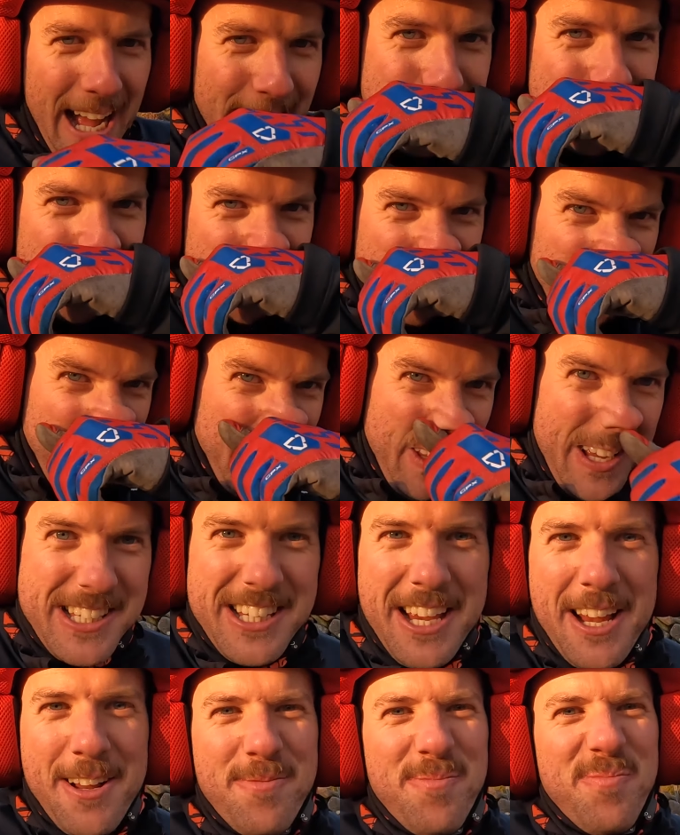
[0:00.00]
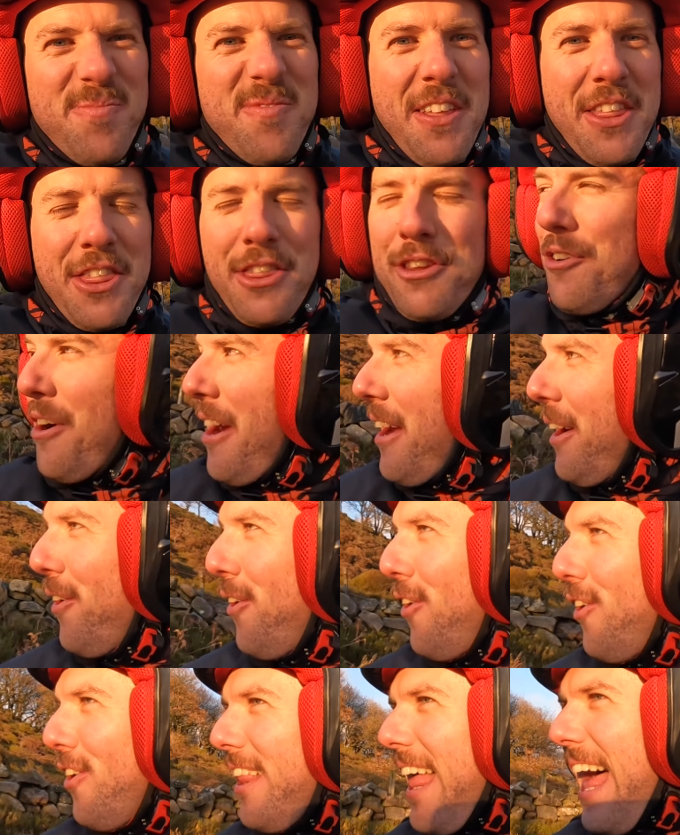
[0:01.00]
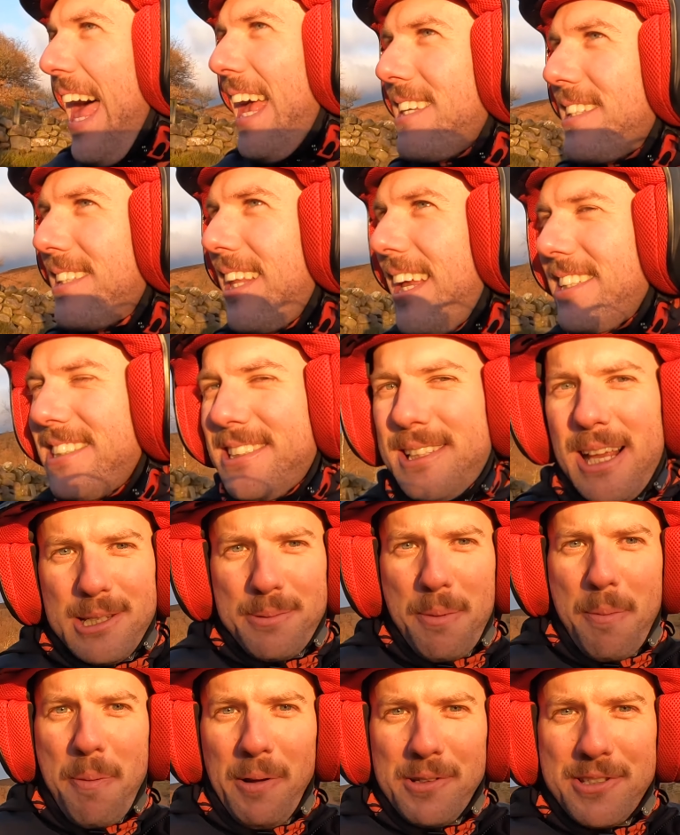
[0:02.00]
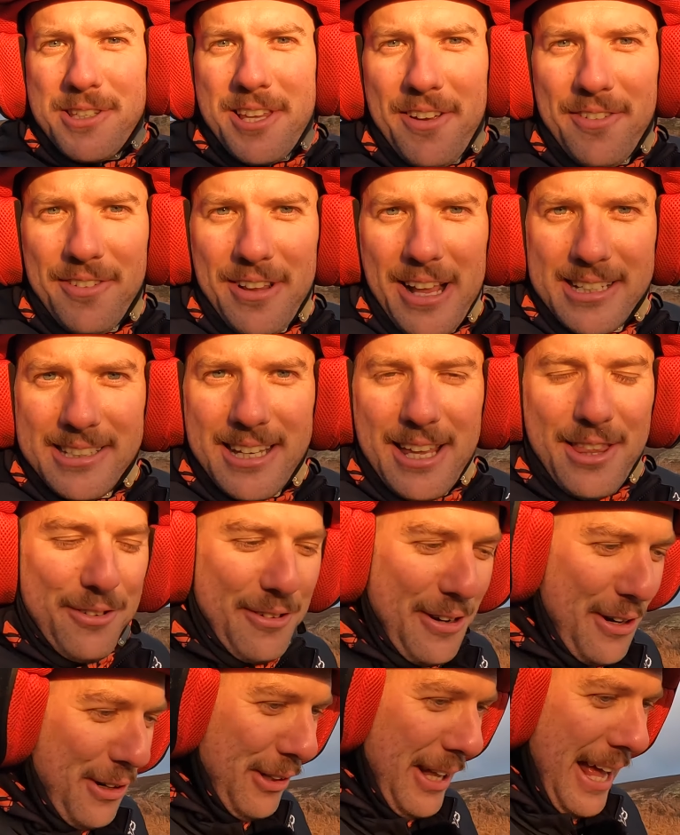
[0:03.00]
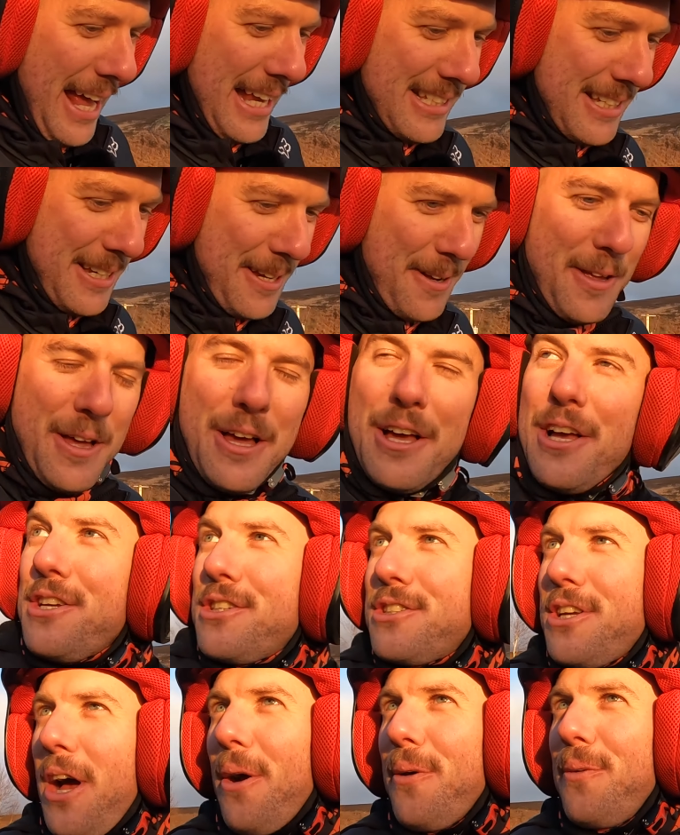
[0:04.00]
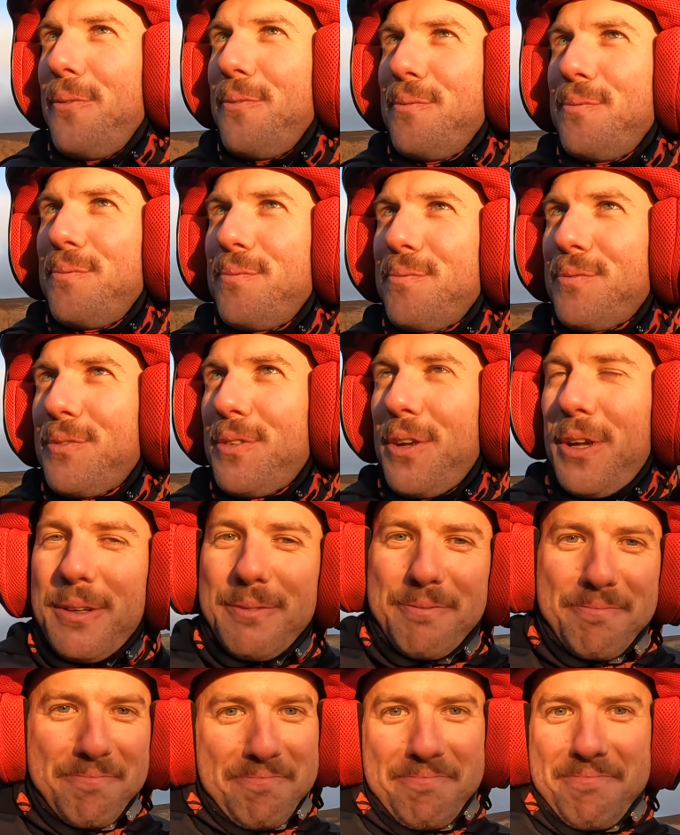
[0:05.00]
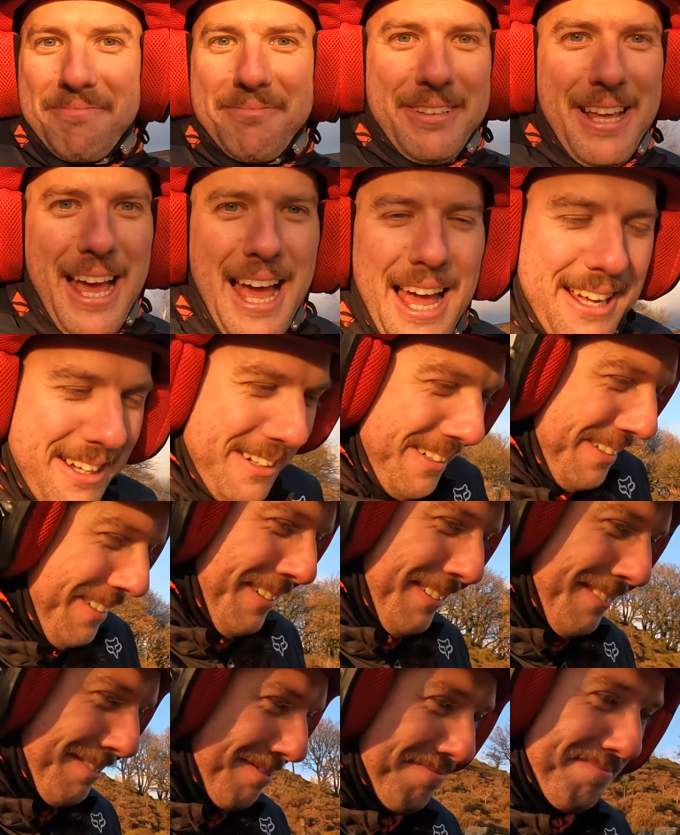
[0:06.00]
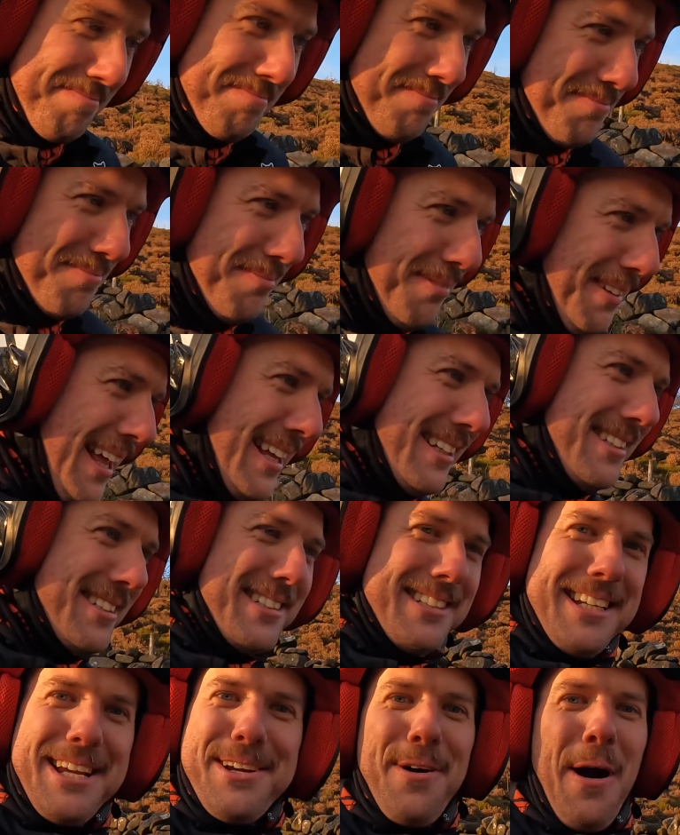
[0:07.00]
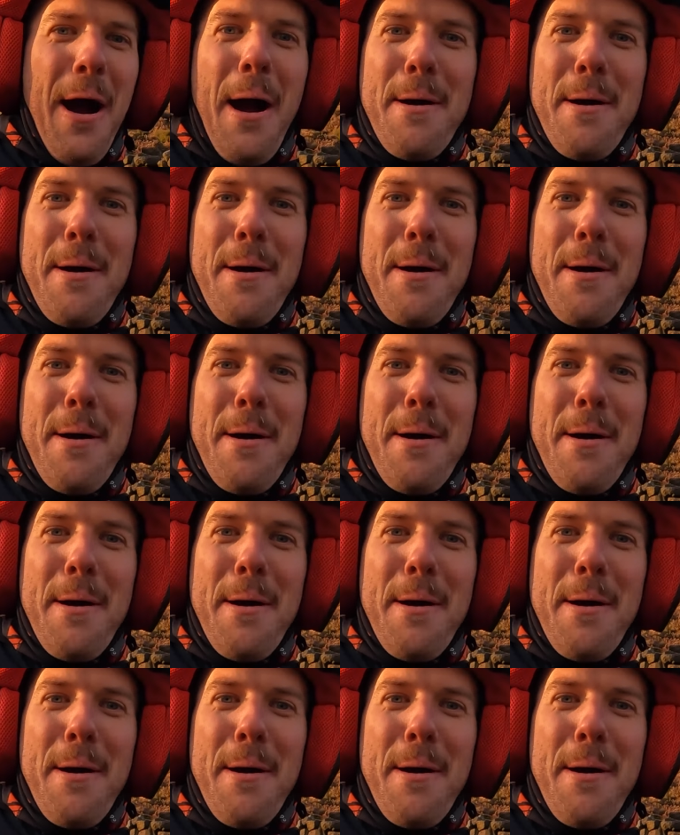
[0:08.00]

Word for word: and to do this in three or less. Let's, let's be positive. Let's say three or less. So, yeah, let's see what